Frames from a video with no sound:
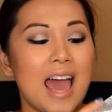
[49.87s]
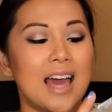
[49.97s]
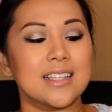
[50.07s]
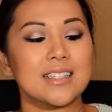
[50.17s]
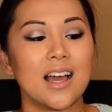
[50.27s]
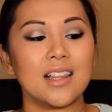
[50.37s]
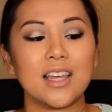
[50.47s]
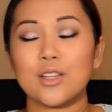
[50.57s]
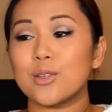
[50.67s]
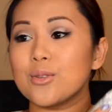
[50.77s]
And it's not
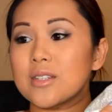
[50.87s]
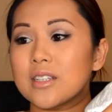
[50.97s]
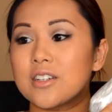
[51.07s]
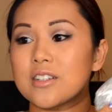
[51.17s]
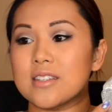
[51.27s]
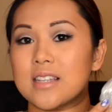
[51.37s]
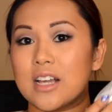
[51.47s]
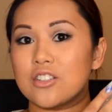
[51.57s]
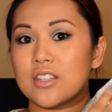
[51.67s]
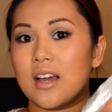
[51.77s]
like loose glitters. It's
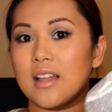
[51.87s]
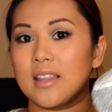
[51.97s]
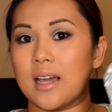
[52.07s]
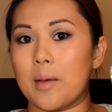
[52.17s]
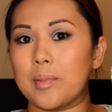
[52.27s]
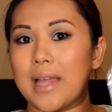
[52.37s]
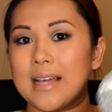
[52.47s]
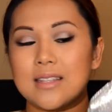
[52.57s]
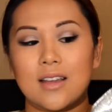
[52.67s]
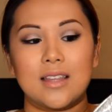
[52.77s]
actually got like a
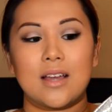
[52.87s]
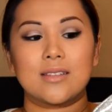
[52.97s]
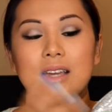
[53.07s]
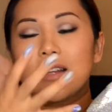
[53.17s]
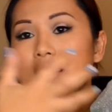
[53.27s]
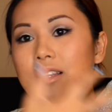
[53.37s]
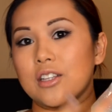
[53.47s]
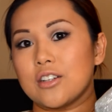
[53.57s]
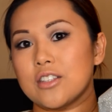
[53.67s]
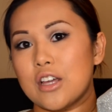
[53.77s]
plastic on the outside and the
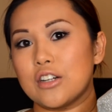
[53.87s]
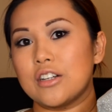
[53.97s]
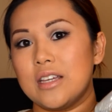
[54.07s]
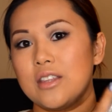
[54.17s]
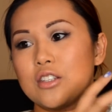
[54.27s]
glitter's underneath,